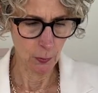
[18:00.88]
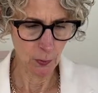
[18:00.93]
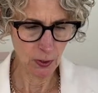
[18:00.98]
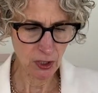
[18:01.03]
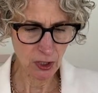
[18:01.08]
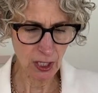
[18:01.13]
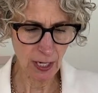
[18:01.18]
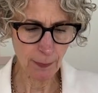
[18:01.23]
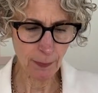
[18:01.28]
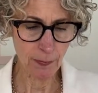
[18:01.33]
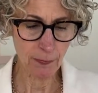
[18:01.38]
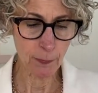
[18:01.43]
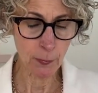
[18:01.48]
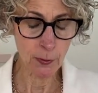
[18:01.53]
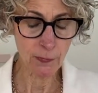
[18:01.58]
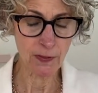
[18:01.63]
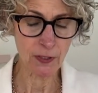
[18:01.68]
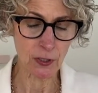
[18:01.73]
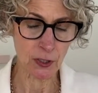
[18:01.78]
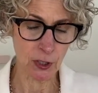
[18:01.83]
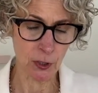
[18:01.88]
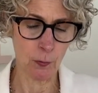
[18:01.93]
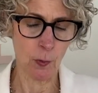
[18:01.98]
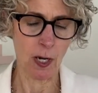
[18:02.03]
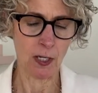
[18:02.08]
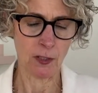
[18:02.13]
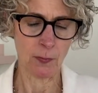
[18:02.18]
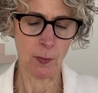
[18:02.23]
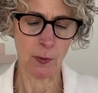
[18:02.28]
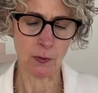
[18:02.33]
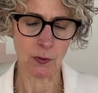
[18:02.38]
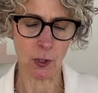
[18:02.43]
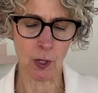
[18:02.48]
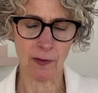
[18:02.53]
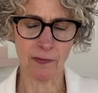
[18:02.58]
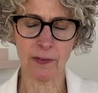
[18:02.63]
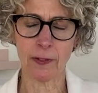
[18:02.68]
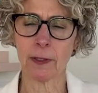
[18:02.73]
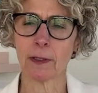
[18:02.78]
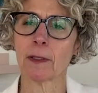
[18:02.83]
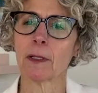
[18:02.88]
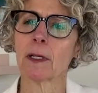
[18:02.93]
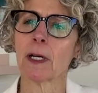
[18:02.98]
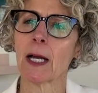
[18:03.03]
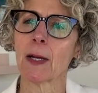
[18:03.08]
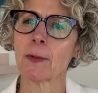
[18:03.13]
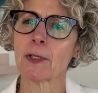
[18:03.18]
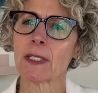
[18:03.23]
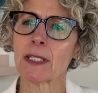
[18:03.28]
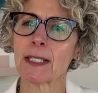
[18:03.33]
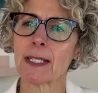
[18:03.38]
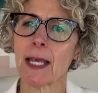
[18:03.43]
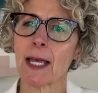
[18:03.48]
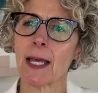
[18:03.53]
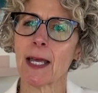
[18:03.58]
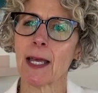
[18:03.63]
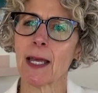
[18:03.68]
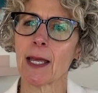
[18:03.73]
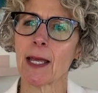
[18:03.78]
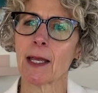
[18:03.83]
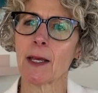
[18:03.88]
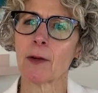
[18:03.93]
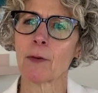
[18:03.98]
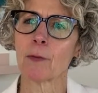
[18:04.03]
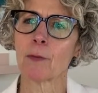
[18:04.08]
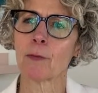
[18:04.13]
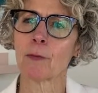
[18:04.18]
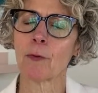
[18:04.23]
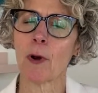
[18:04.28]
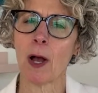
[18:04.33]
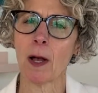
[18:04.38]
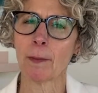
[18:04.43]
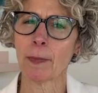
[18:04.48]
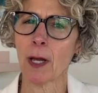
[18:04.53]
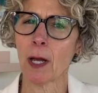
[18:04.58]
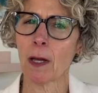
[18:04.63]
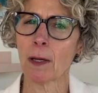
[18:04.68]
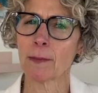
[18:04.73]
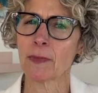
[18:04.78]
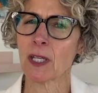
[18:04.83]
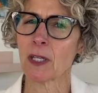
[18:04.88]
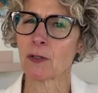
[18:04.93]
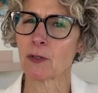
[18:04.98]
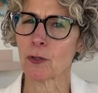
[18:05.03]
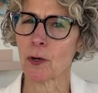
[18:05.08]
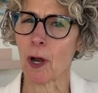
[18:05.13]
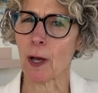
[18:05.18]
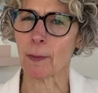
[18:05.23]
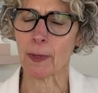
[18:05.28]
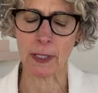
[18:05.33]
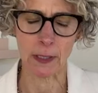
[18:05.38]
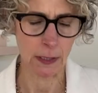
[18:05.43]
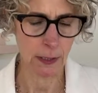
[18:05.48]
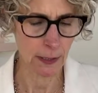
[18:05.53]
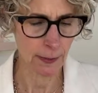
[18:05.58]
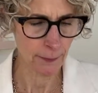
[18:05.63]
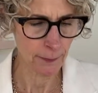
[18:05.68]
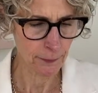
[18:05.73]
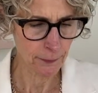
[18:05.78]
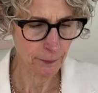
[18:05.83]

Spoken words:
which type of movies do you watch most often? I would say rom-coms and dramas.